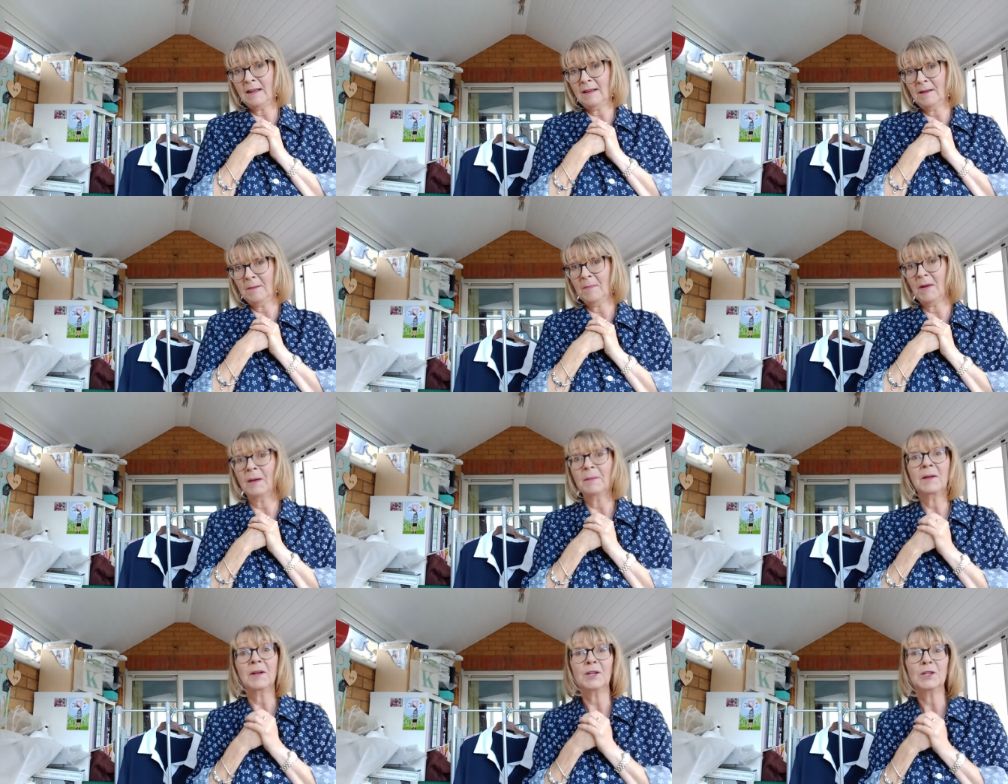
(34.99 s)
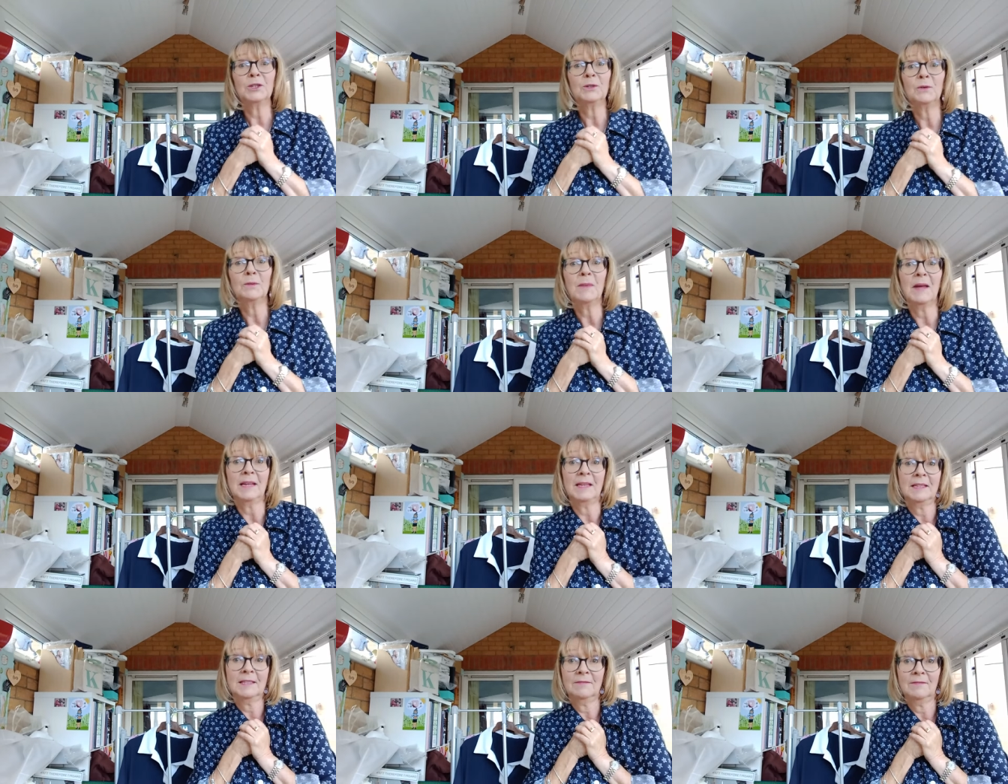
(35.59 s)
I'm going to do a
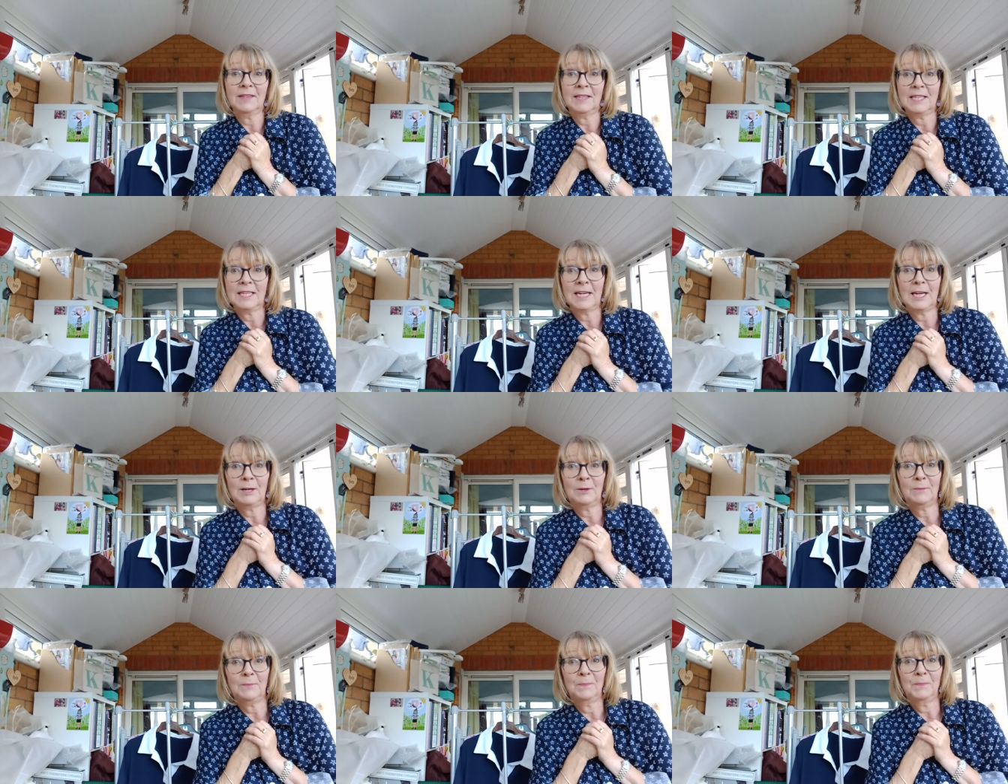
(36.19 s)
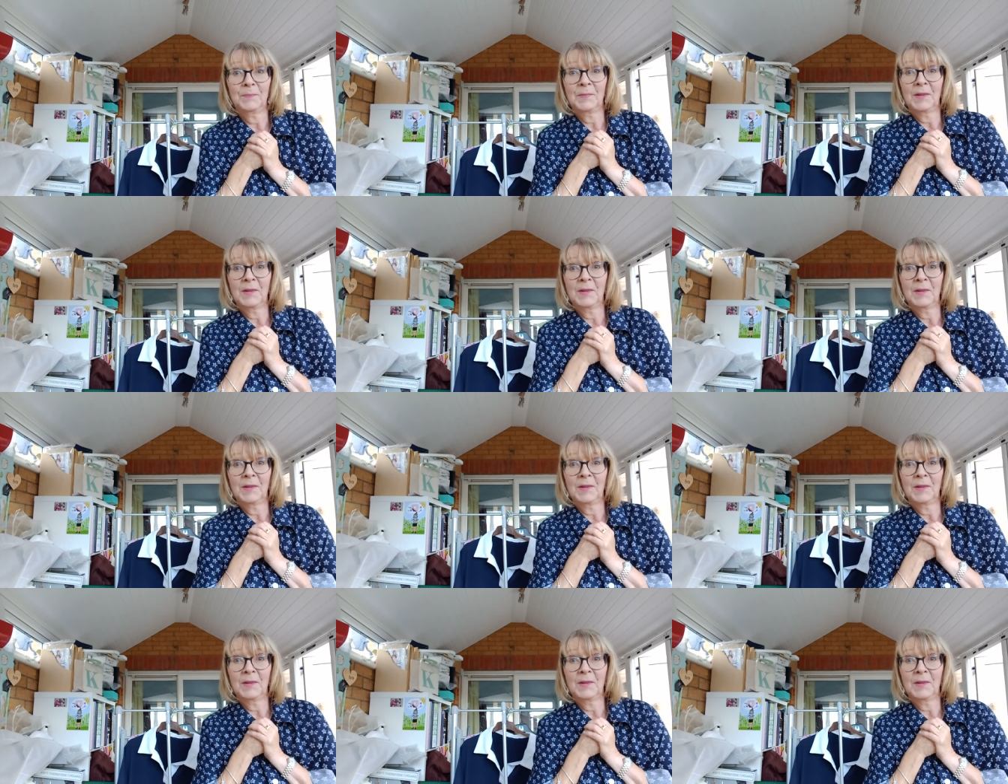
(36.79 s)
makes video.